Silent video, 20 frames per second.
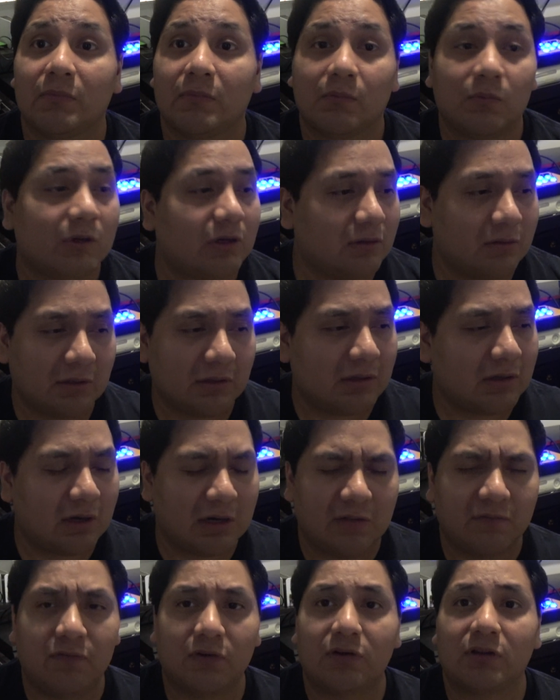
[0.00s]
Well,
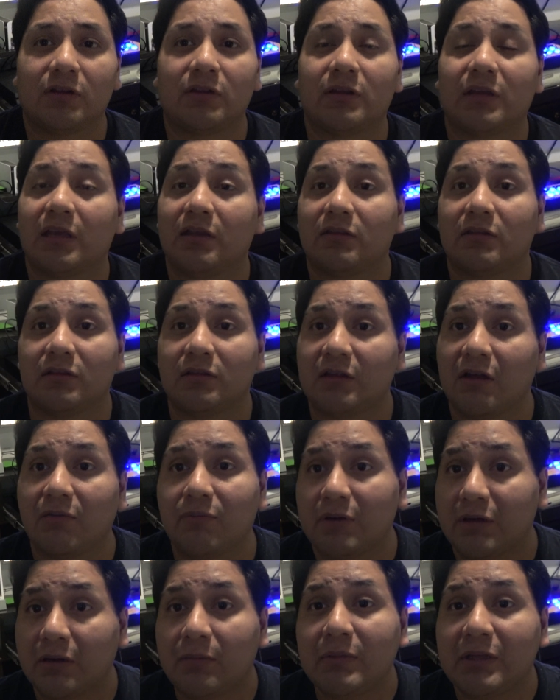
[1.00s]
California doesn't count in the South,
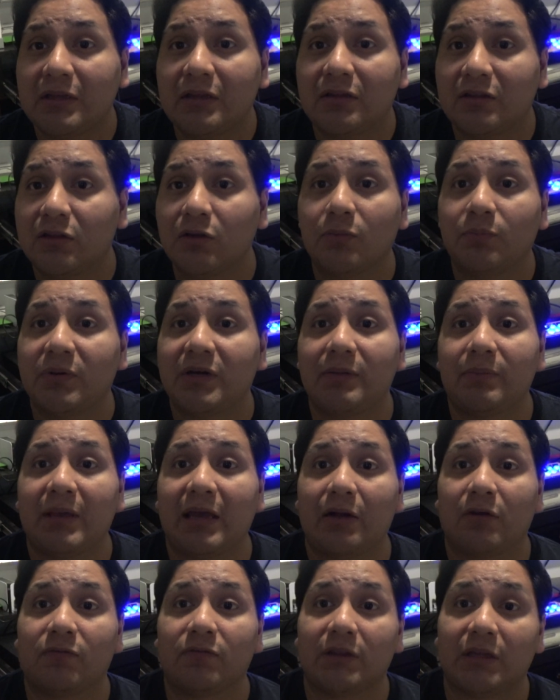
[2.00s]
but I mean, it's still pretty
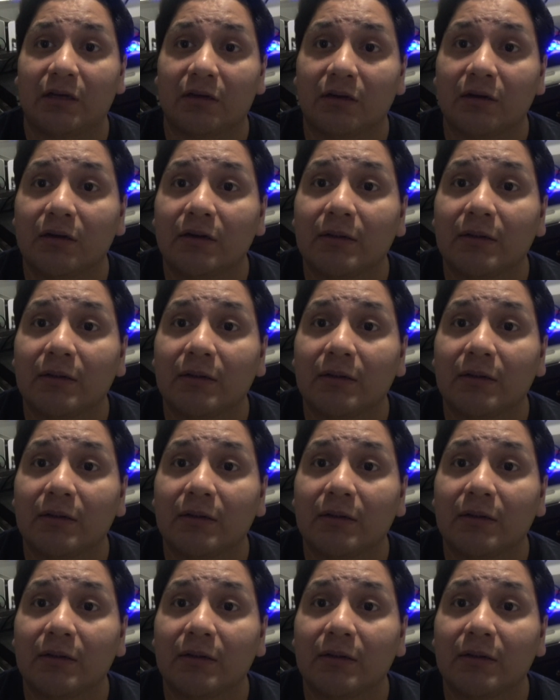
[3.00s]
bad over there.